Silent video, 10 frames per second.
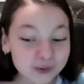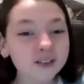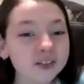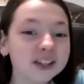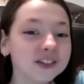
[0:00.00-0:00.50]

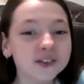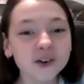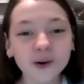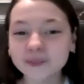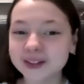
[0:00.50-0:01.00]
really do
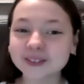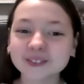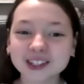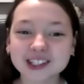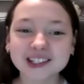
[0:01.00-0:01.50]
hope that you win
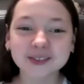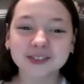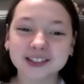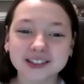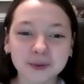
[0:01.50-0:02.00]
the
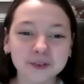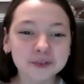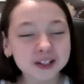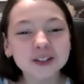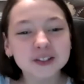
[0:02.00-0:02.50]
championship. I feel
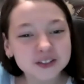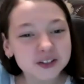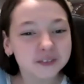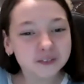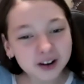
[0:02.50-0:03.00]
like you deserve
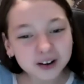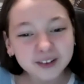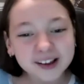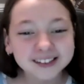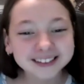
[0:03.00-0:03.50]
it very
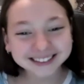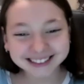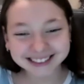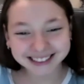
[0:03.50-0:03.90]
well.